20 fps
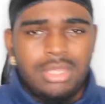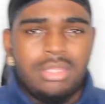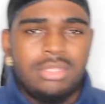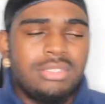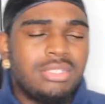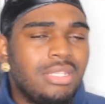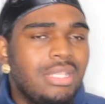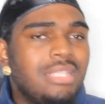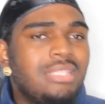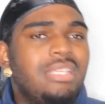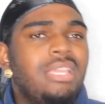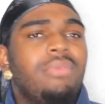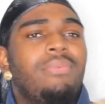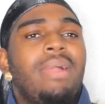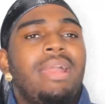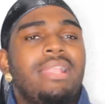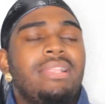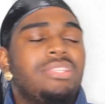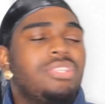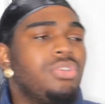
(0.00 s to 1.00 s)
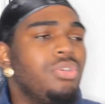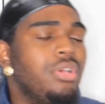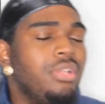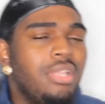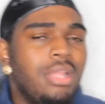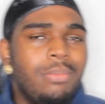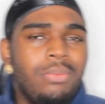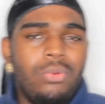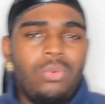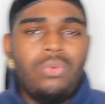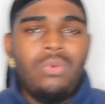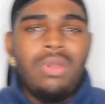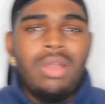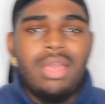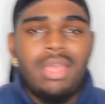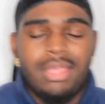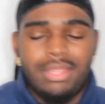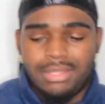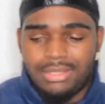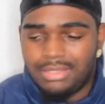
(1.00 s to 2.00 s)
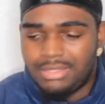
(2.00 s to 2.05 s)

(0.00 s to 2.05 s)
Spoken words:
So let's get right into it. Number one.